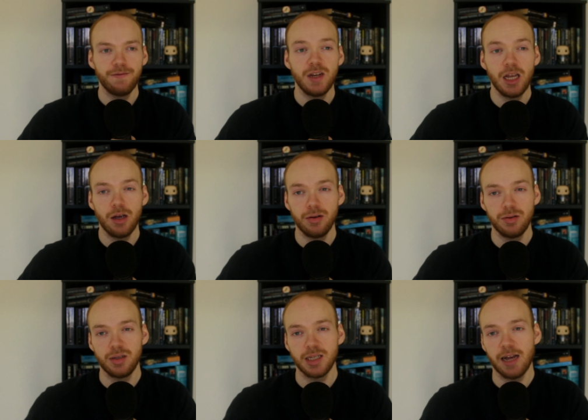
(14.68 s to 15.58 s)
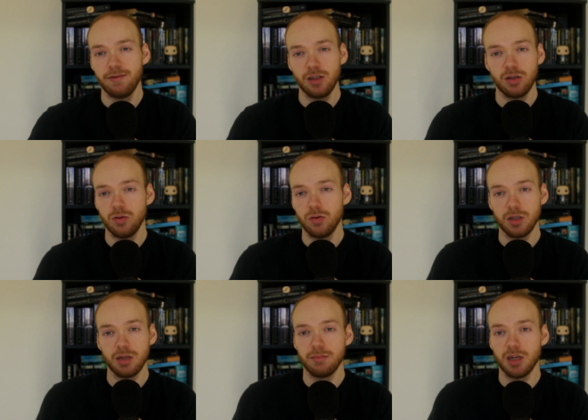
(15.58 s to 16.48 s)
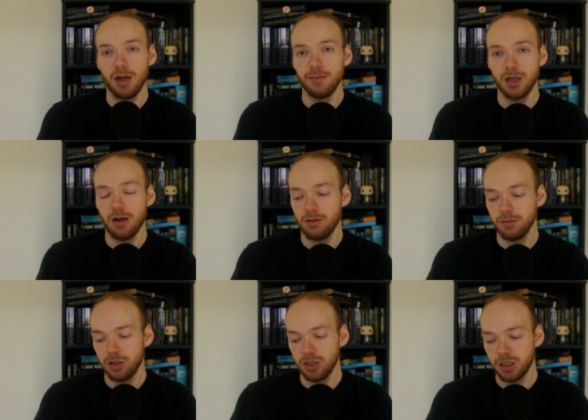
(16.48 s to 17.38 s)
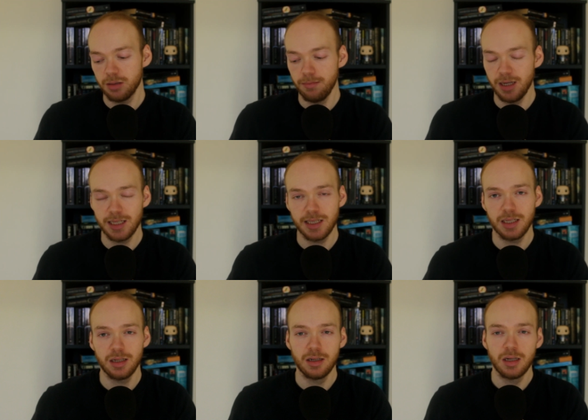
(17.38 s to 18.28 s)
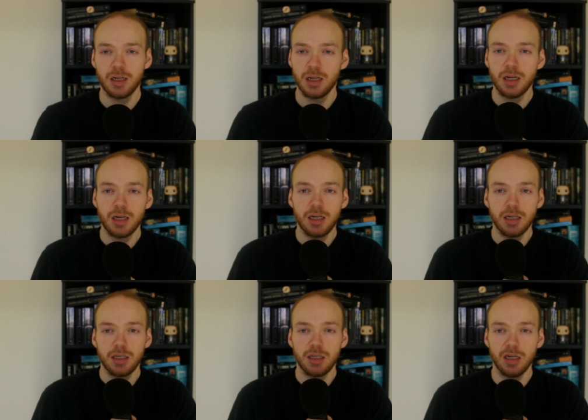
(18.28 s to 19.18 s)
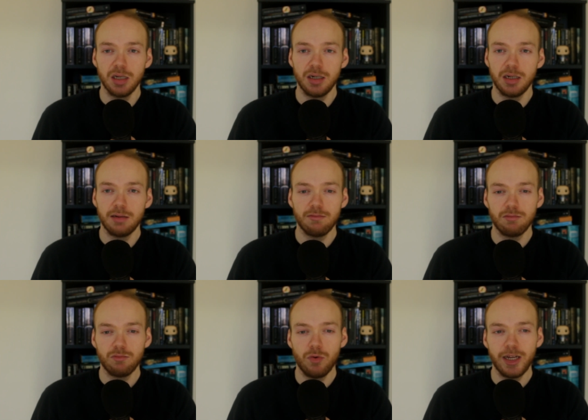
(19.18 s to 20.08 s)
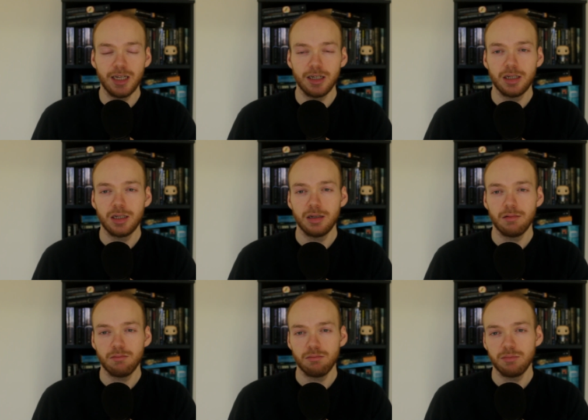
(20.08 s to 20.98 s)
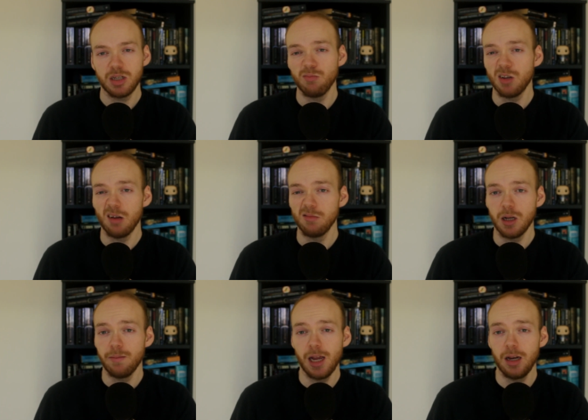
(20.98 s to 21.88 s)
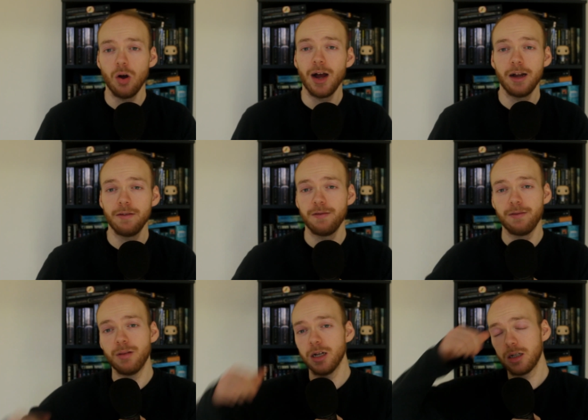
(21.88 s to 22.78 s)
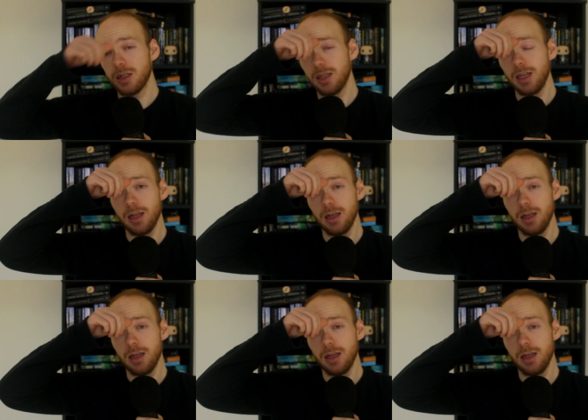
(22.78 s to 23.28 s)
videos have in store. Sometimes I'll just miss certain weeks. Sometimes I may not have much to